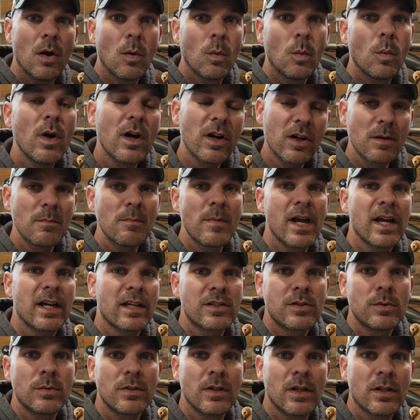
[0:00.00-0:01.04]
Welcome
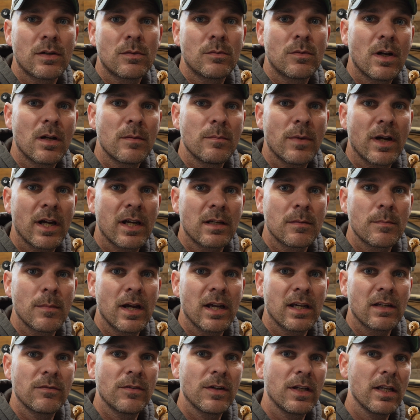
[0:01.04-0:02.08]
back to another Run Bike
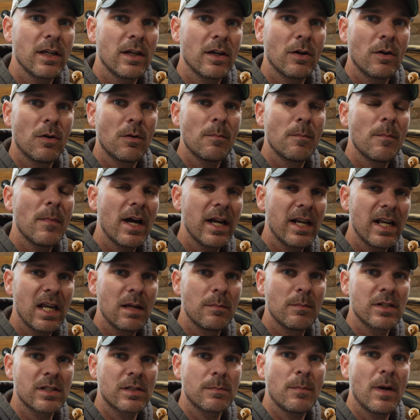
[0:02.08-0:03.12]
Mike video. My
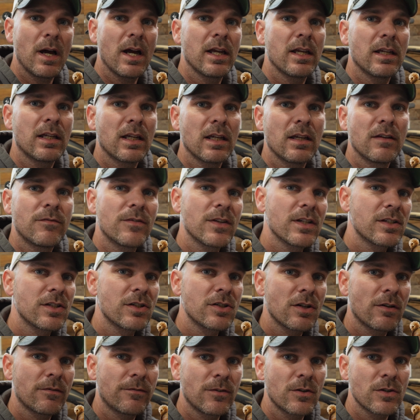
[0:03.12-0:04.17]
name is Mike. If this is
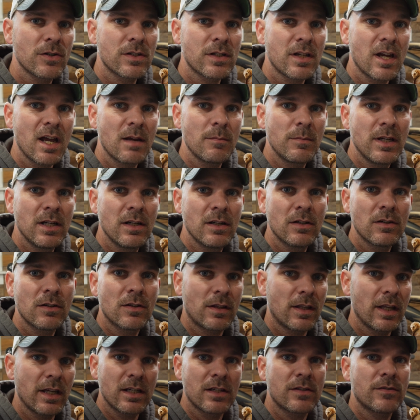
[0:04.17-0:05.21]
your first time here,
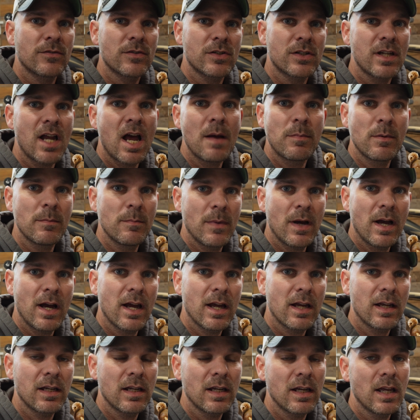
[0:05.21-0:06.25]
thanks for stopping
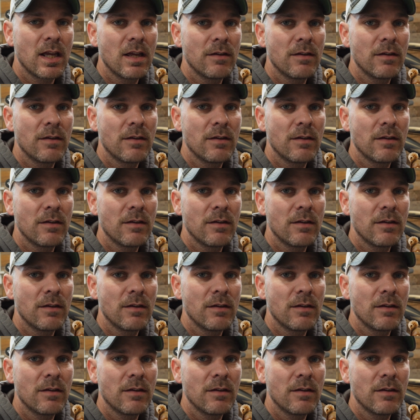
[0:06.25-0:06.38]
by.